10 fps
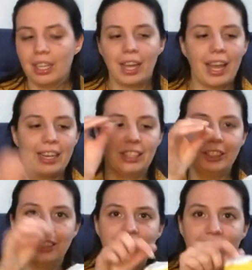and I do
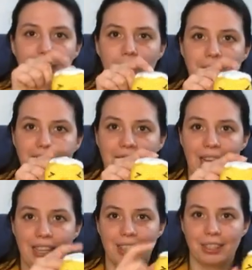stick him on his
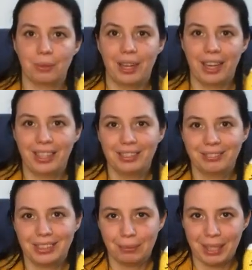head, that's why
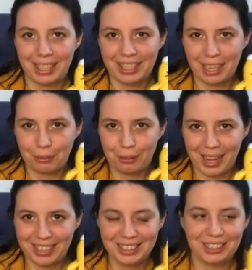he's making that face,